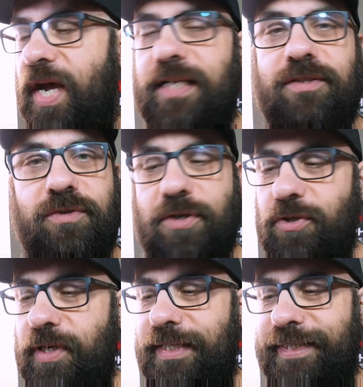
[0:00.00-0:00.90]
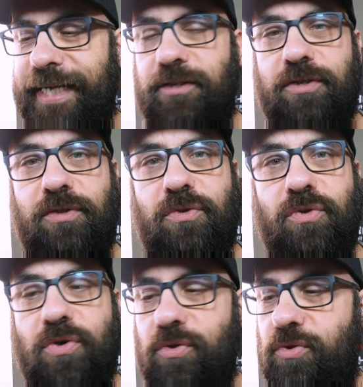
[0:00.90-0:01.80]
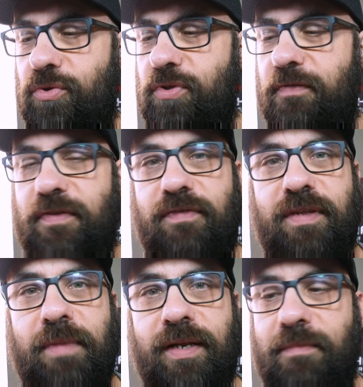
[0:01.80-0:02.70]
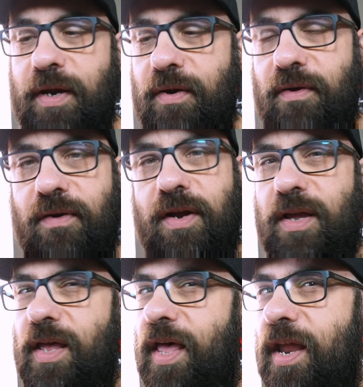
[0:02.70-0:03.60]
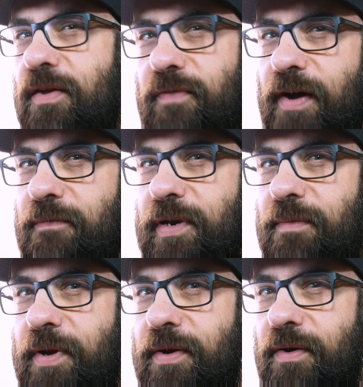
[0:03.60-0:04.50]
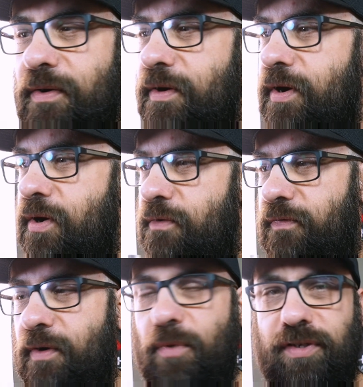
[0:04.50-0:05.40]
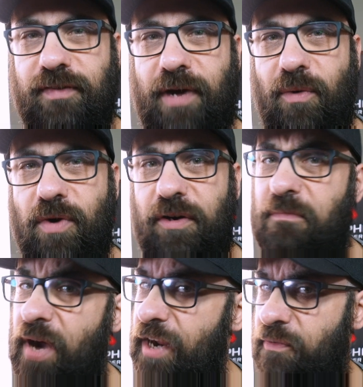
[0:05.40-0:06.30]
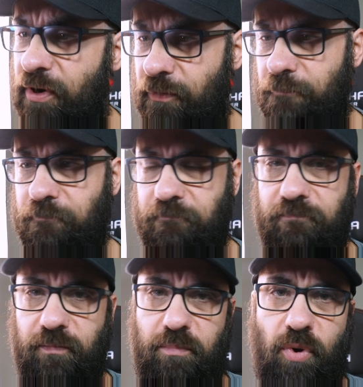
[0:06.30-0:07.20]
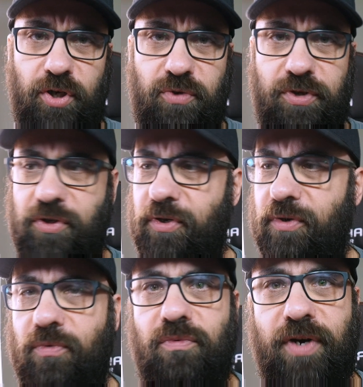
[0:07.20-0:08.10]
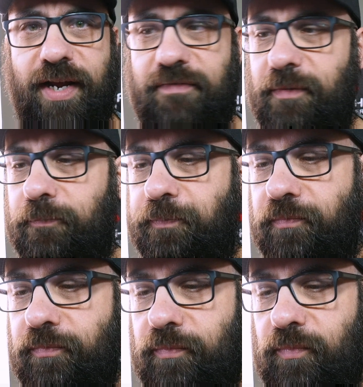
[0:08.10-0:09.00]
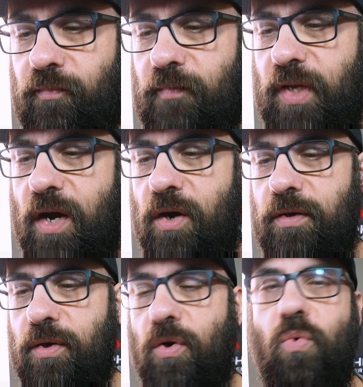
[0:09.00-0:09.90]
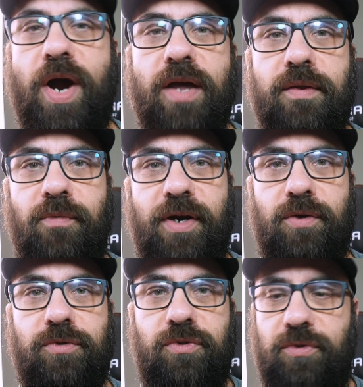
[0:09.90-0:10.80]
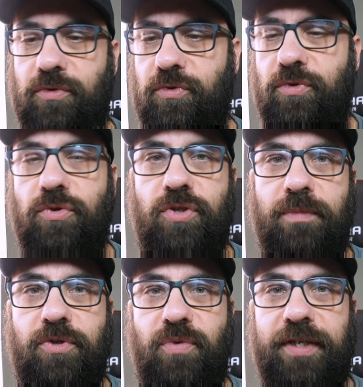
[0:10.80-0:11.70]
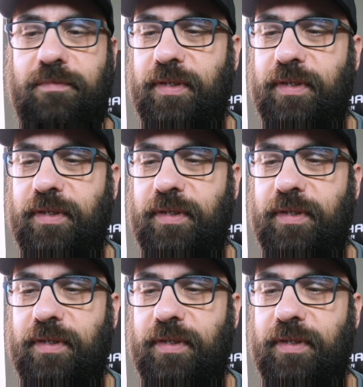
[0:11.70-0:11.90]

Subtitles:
I usually tend to go to the 50mm, 85mm for most of my work, micro, portraiture, whatever. I want to go wider when I go do some street,